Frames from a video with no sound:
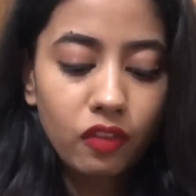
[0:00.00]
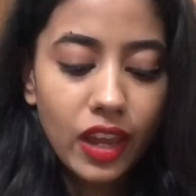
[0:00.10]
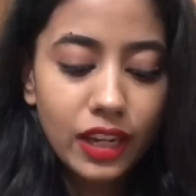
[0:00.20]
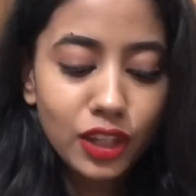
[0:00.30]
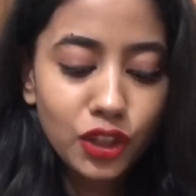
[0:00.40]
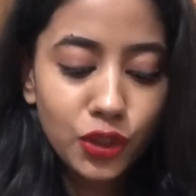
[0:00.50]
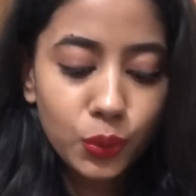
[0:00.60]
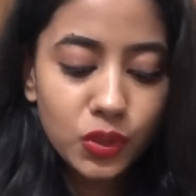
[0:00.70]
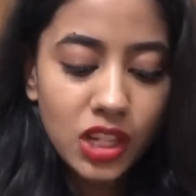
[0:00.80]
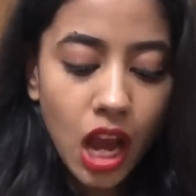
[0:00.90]
very
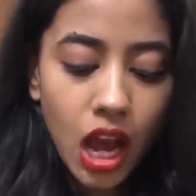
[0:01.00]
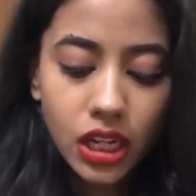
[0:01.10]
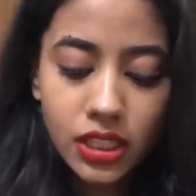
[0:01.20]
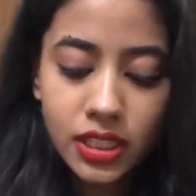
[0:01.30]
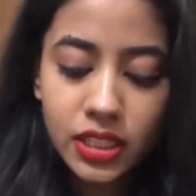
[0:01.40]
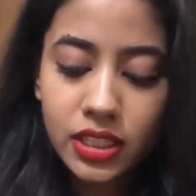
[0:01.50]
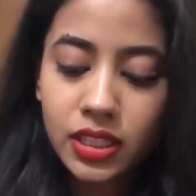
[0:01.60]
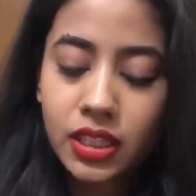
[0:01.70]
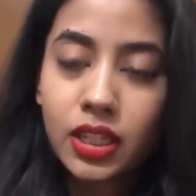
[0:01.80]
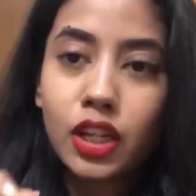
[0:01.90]
cute heart
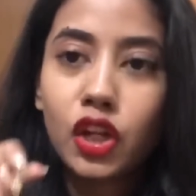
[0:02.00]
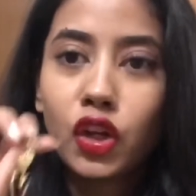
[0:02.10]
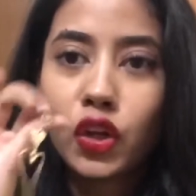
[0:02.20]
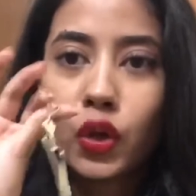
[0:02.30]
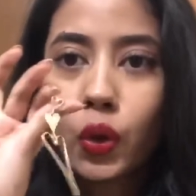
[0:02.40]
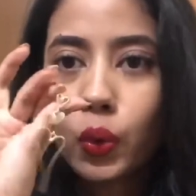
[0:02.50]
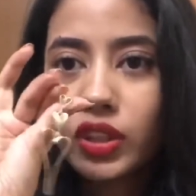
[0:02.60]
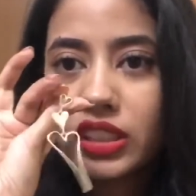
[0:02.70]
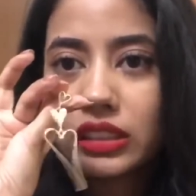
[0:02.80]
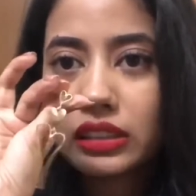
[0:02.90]

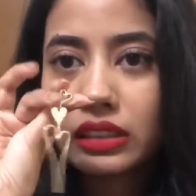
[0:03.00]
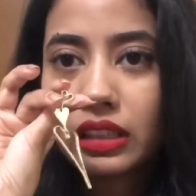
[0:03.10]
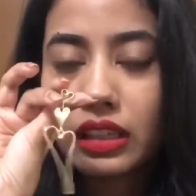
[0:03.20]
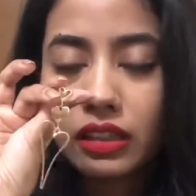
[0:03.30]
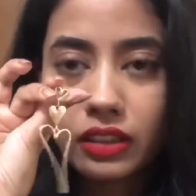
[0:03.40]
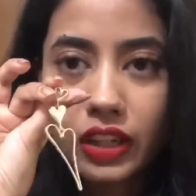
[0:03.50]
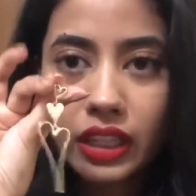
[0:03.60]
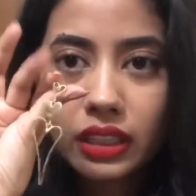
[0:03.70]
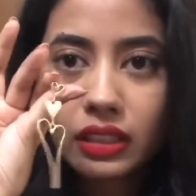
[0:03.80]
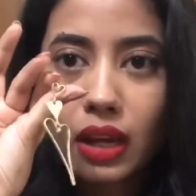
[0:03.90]
golden
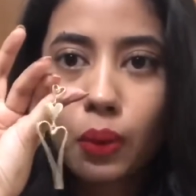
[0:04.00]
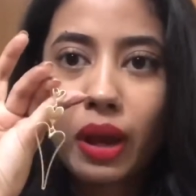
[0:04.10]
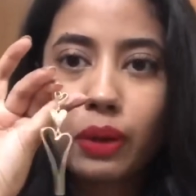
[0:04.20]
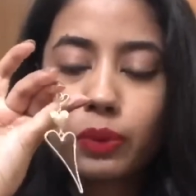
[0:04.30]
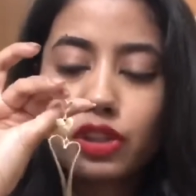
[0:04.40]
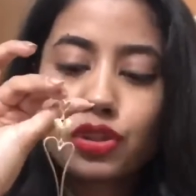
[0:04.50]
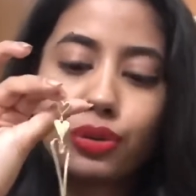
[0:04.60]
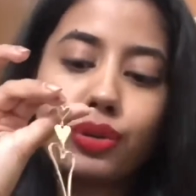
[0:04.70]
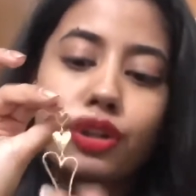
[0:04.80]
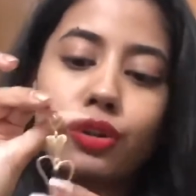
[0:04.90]
earring now i will show
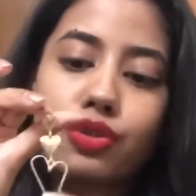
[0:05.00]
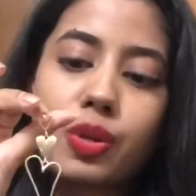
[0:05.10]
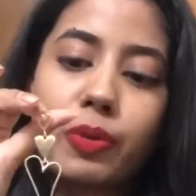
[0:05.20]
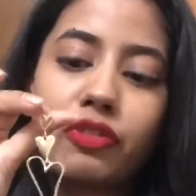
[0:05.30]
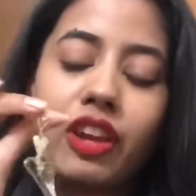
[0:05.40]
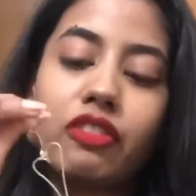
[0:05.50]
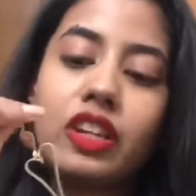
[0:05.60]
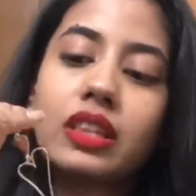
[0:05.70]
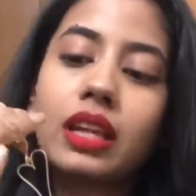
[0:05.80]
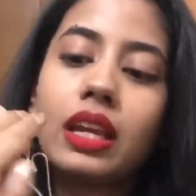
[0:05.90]
you a close-up of
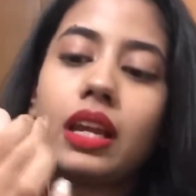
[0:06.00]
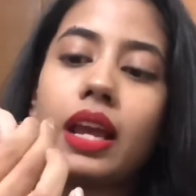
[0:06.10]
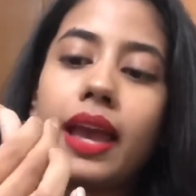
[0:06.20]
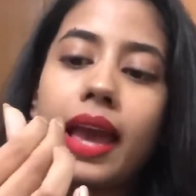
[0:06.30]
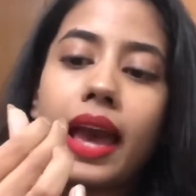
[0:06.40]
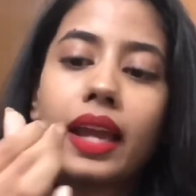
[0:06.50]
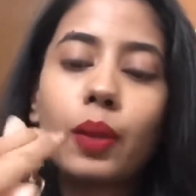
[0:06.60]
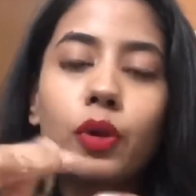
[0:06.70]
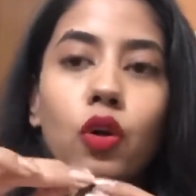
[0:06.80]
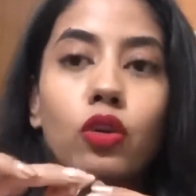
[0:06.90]
everything and
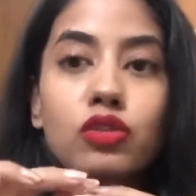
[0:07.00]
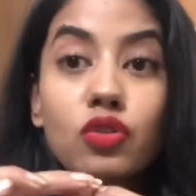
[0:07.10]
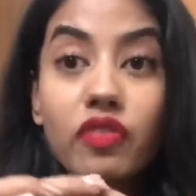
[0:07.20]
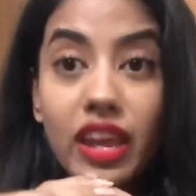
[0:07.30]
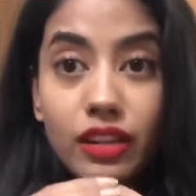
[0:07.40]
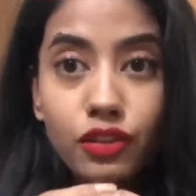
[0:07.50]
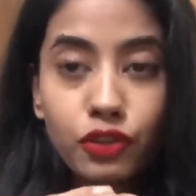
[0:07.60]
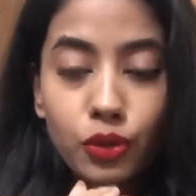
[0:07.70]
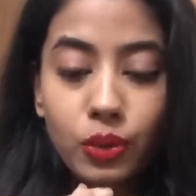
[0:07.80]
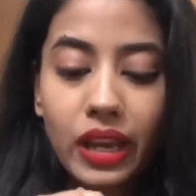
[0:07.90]
i will also wear it
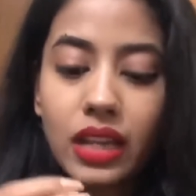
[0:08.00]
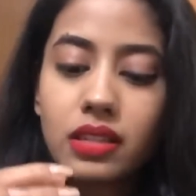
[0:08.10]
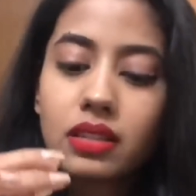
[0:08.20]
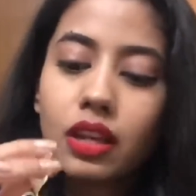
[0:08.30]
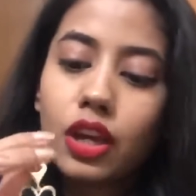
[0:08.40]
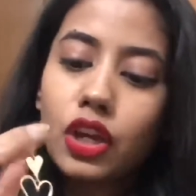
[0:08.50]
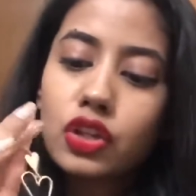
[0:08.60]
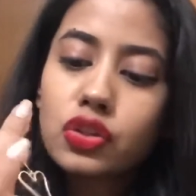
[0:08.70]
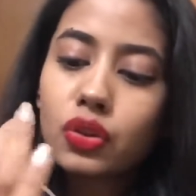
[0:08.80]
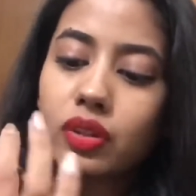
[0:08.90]
for you guys
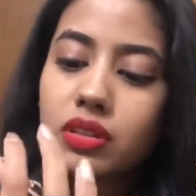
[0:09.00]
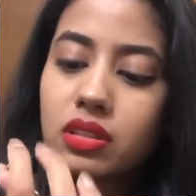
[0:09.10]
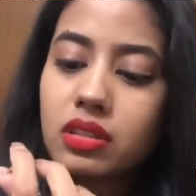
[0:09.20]
so this